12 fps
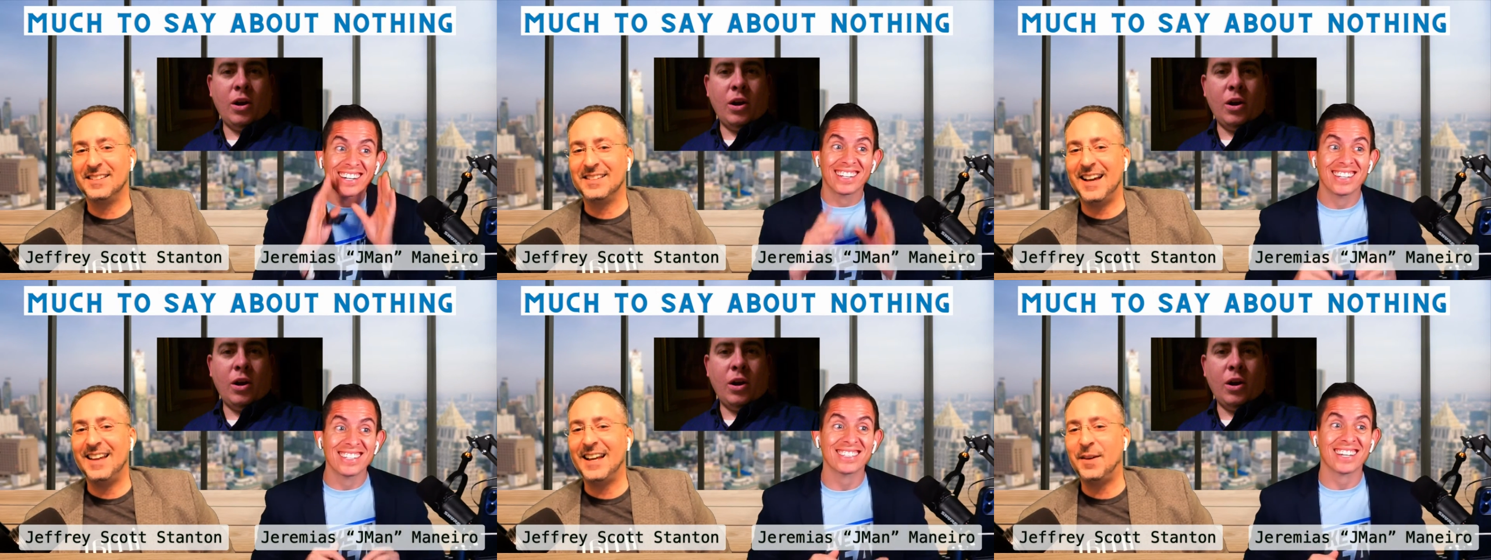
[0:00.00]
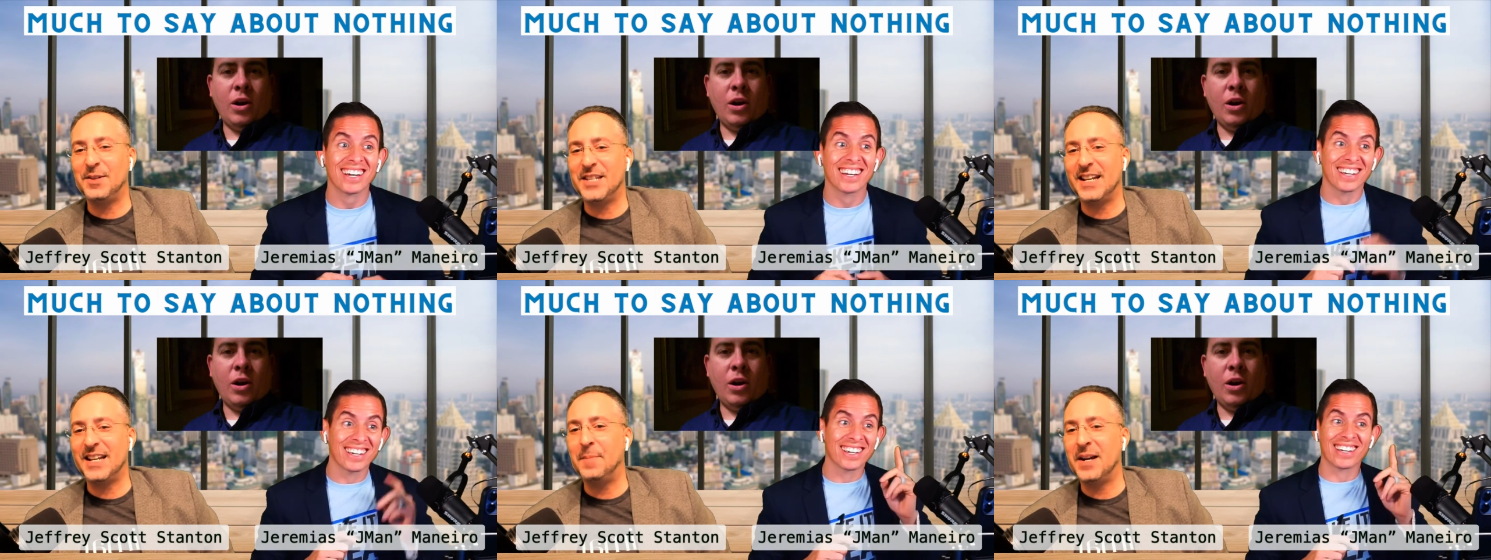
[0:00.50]
Speaker 1: this I like guy. what he
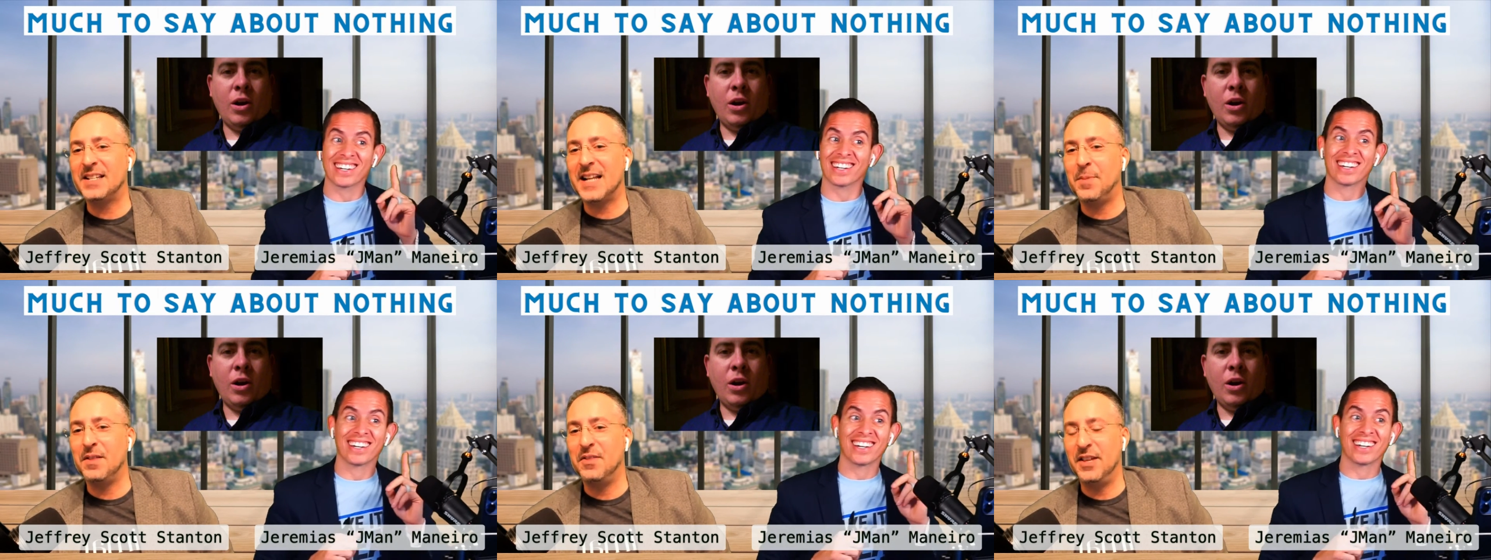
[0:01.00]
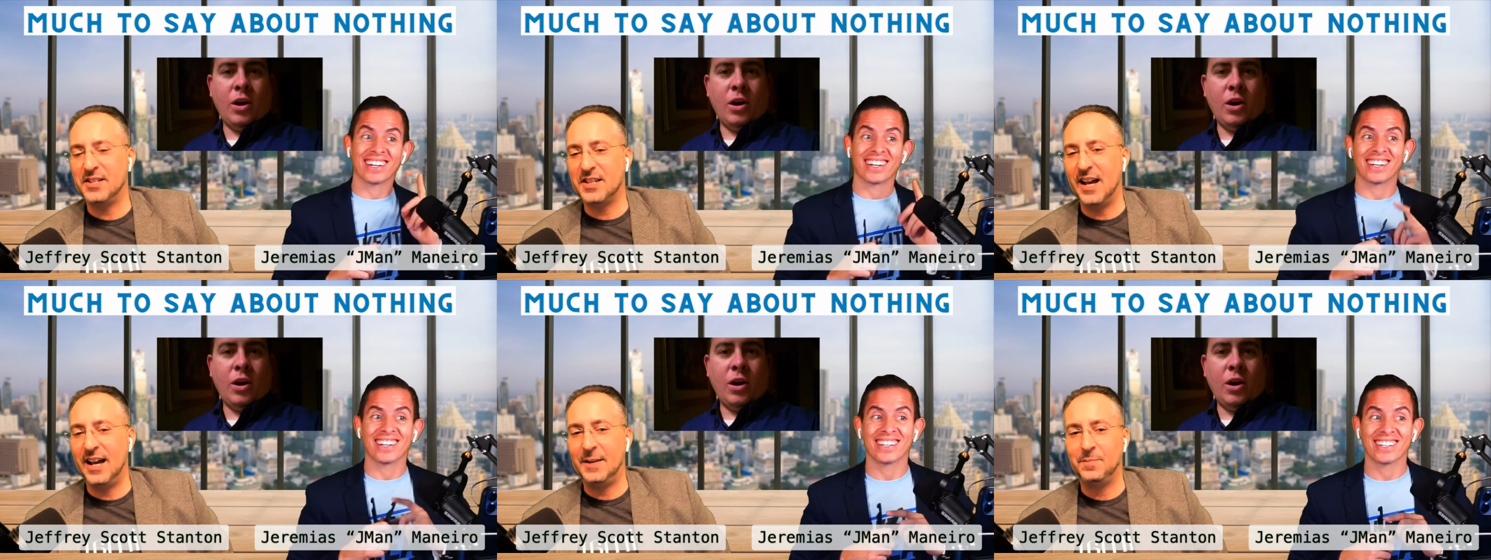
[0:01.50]
said. I'm going to stop on this
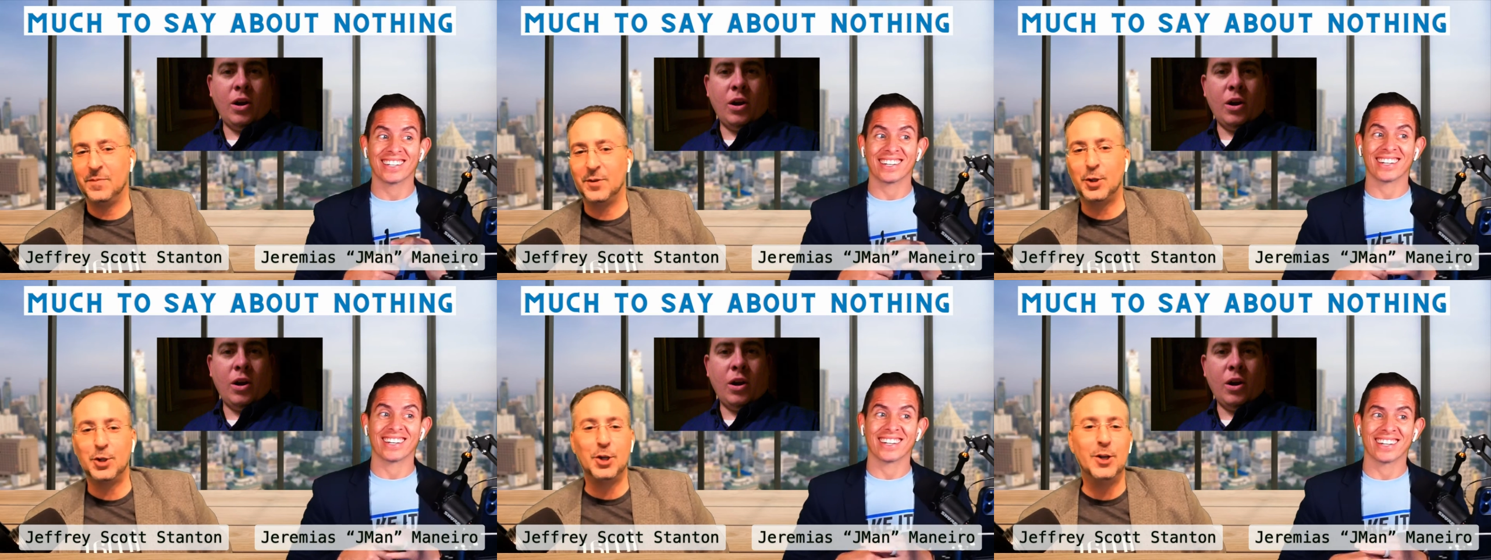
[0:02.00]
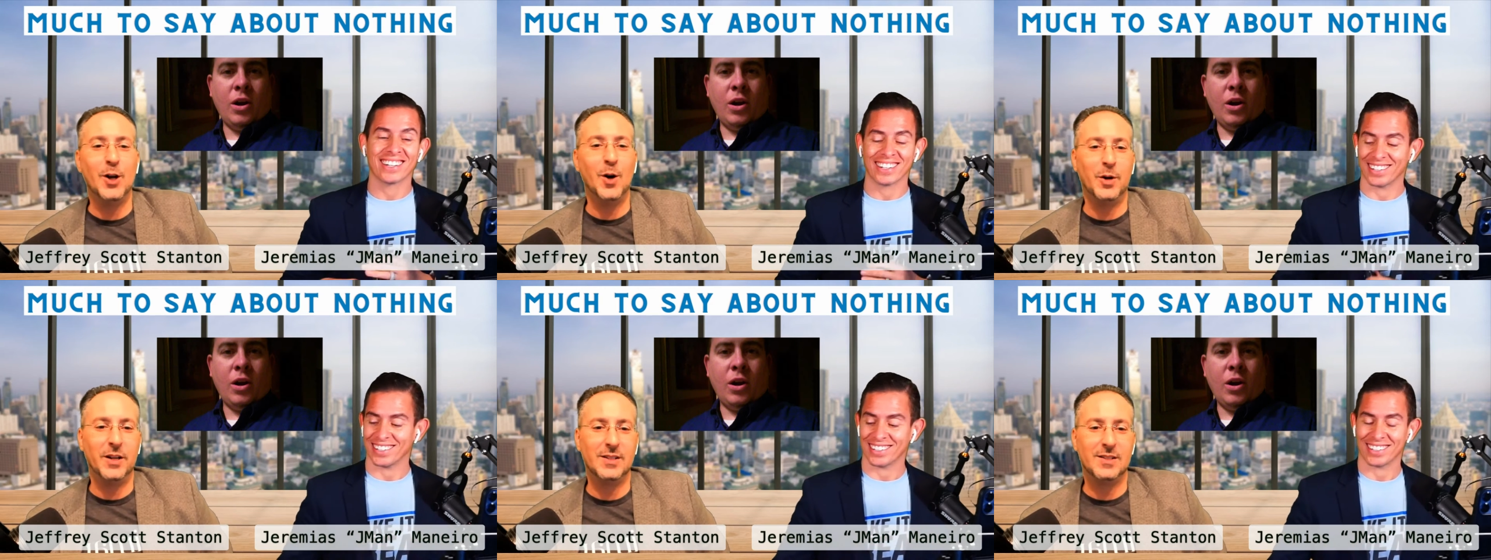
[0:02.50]
guy because you
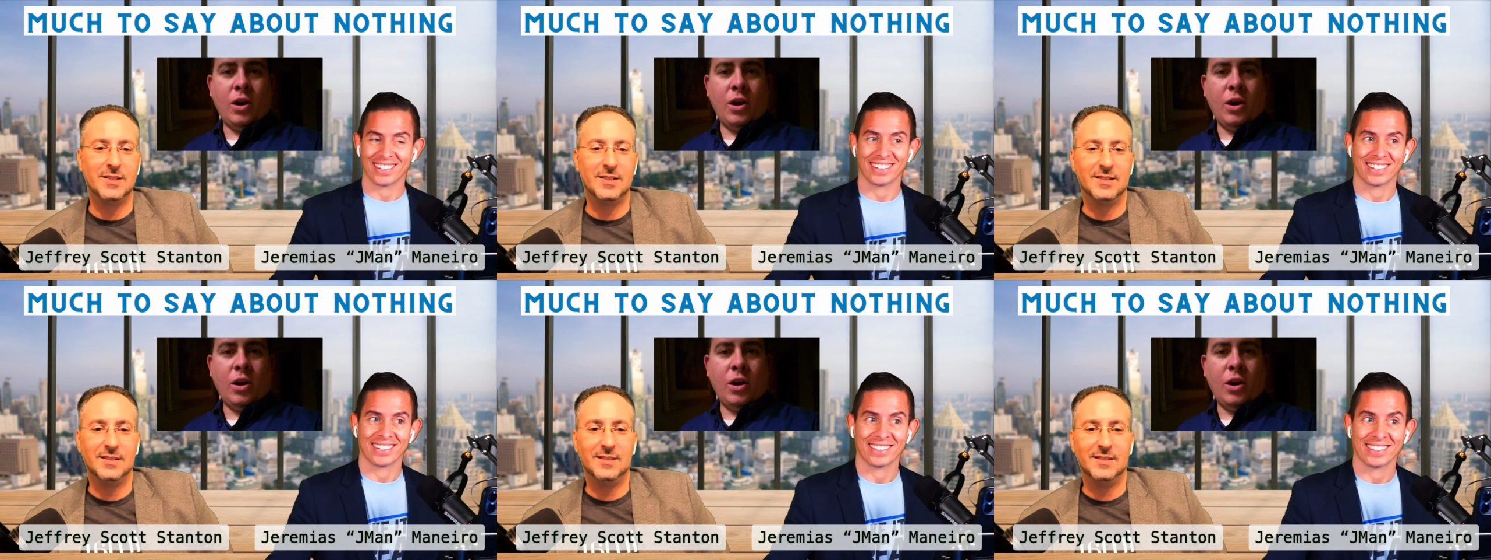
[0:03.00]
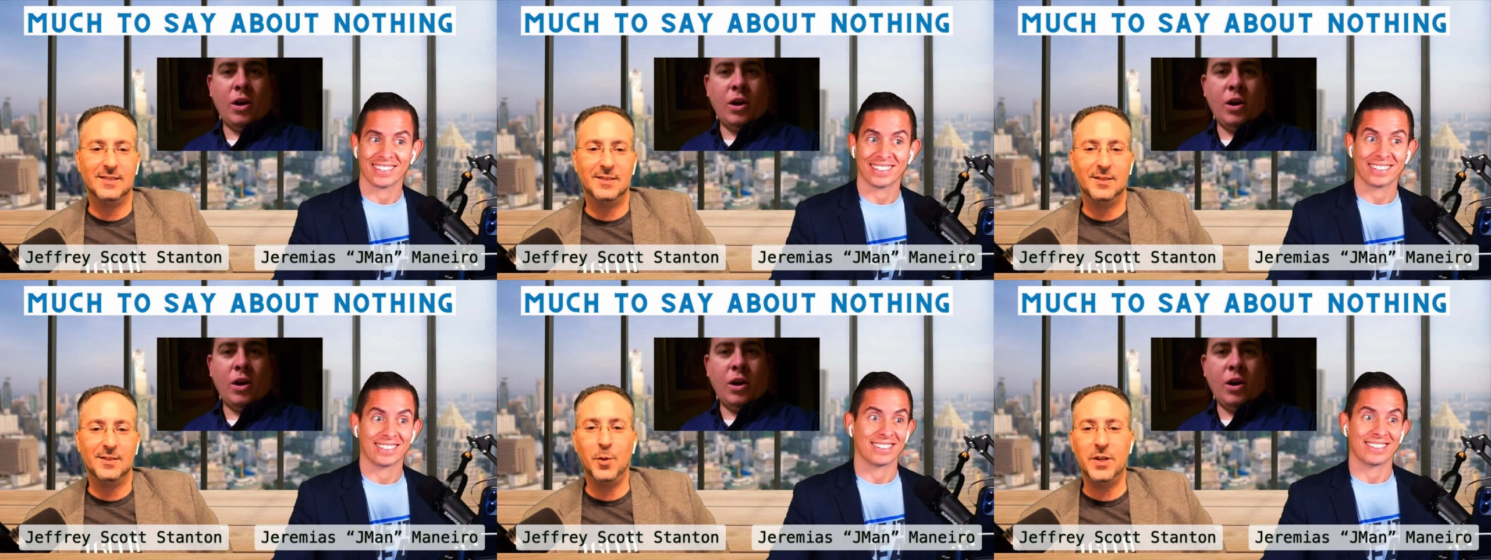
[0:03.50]
noticed
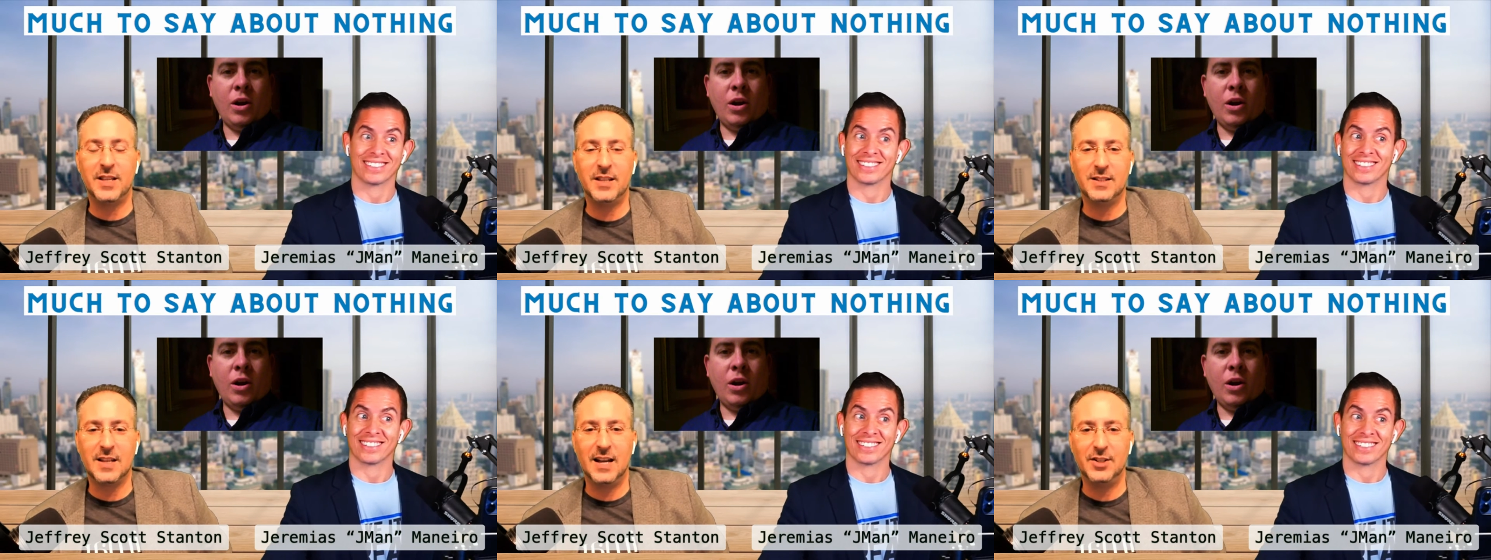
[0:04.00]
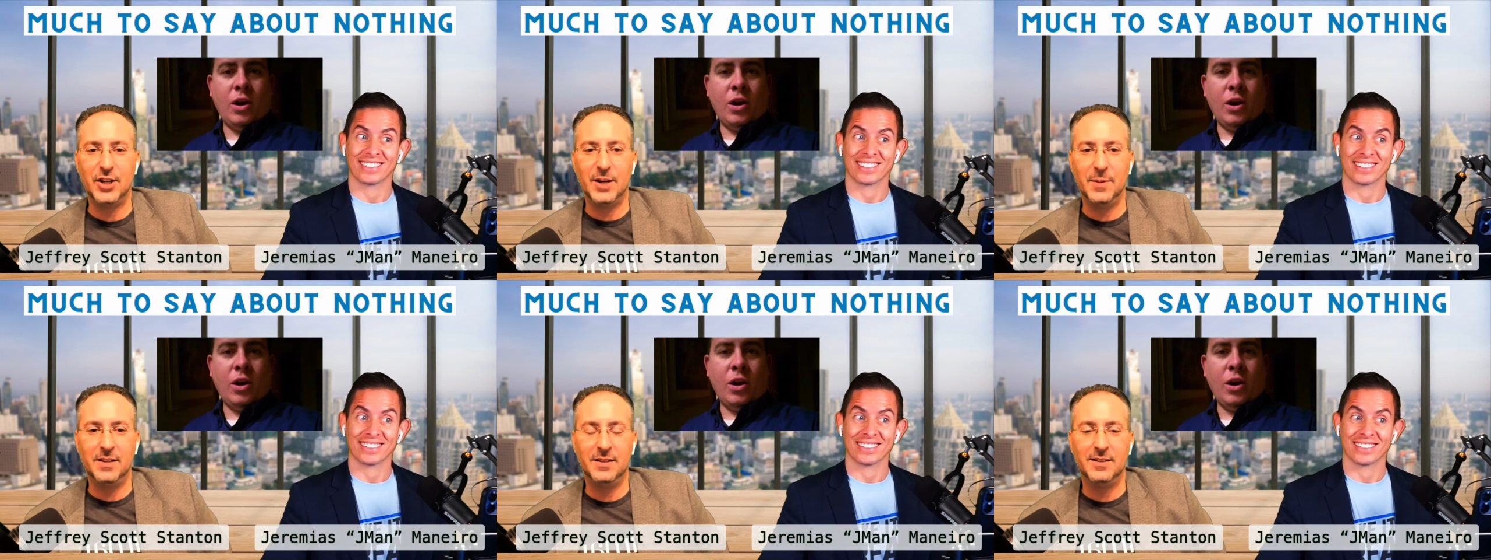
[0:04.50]
who is this guy,
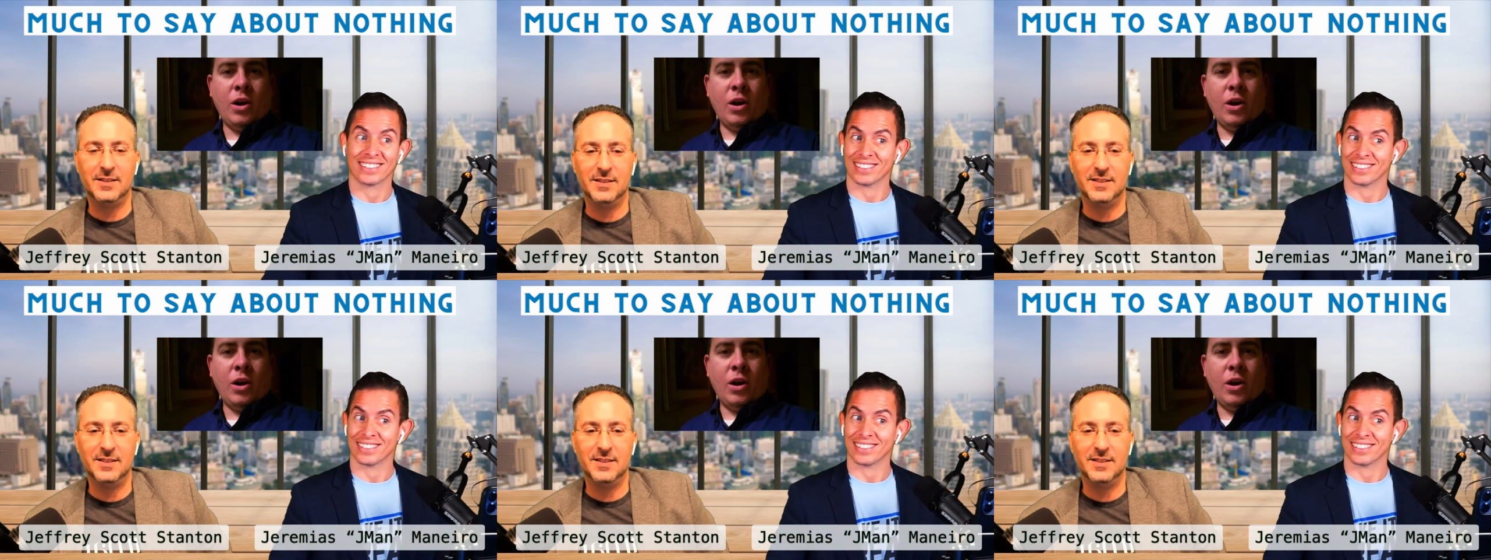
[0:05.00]
Jamin?